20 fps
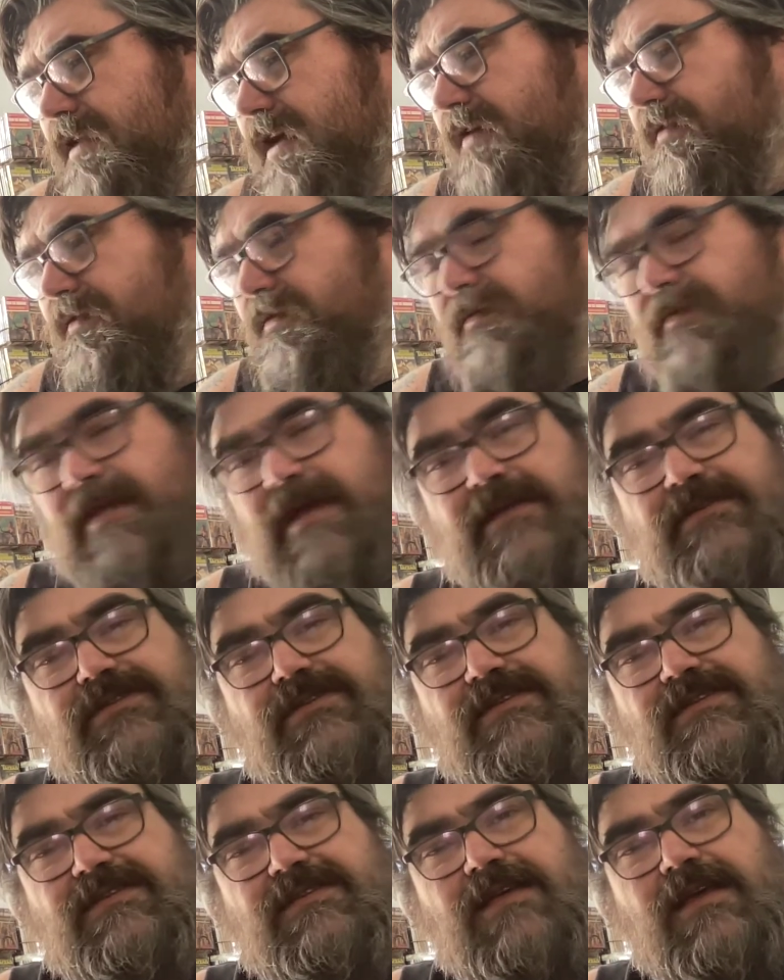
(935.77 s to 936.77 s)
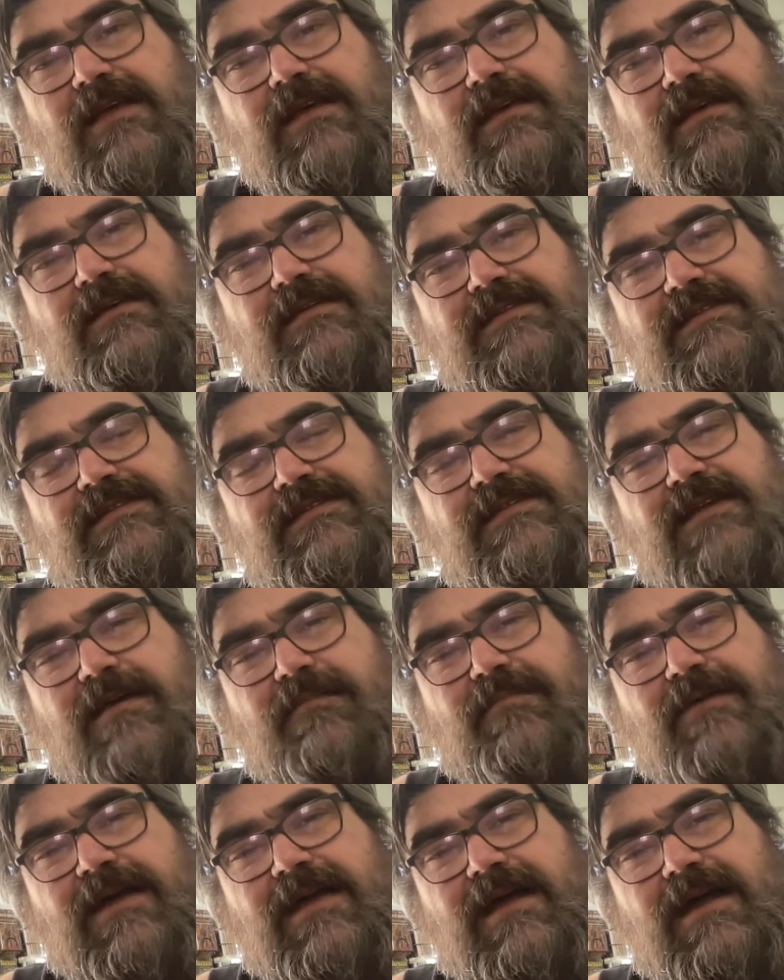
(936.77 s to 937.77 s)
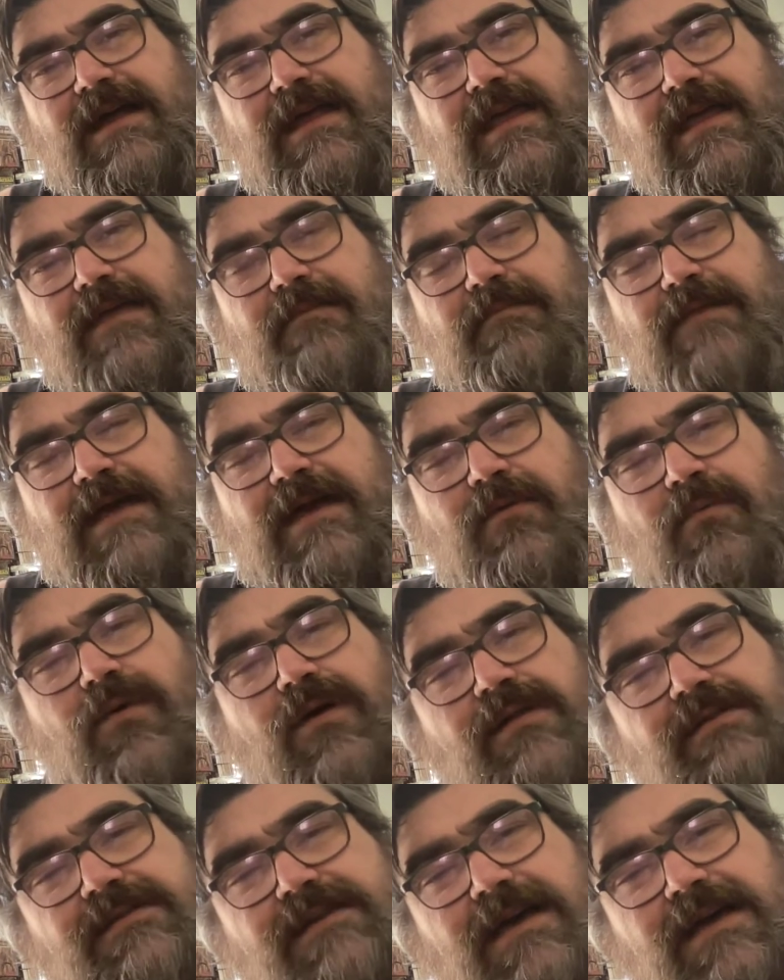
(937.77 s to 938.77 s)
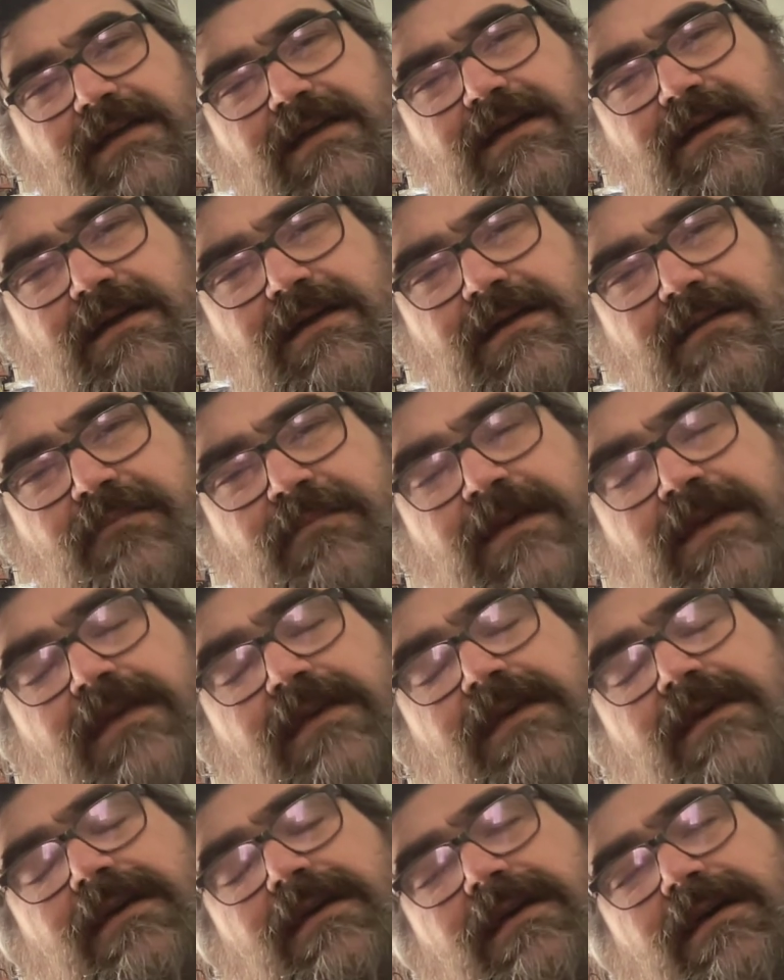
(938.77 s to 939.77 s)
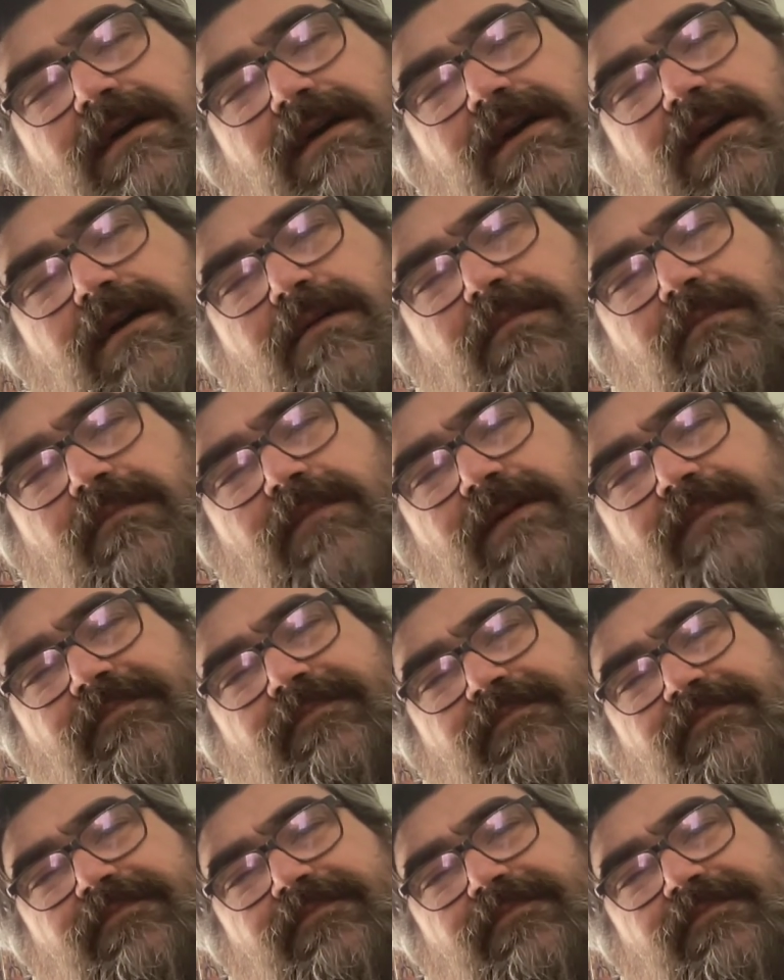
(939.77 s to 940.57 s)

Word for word: other than that, just stop by ihatemattwall.com. Um,